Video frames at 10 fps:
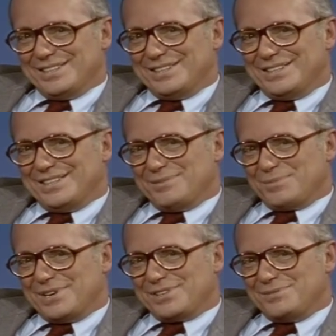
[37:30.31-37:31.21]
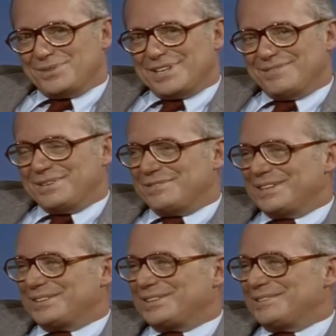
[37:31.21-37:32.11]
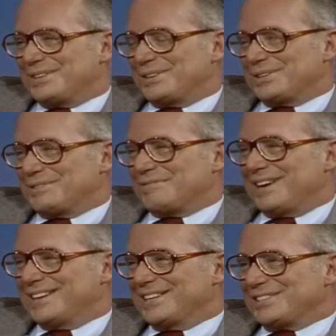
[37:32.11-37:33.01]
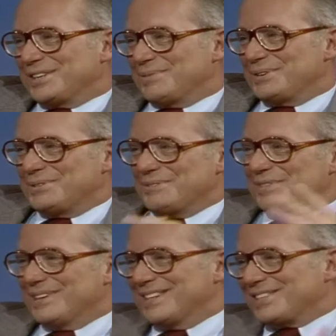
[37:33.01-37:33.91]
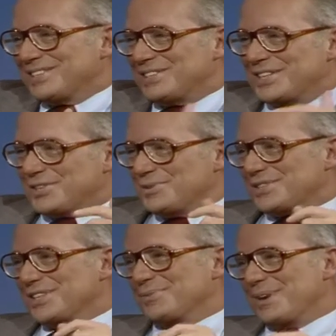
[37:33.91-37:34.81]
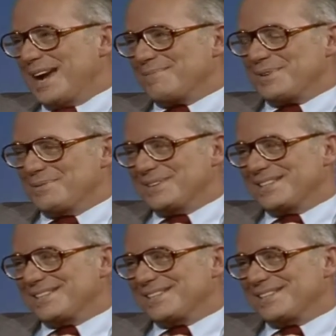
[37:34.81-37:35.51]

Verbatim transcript: the uh, president was having difficulty finding someone who the various constituencies were happy with.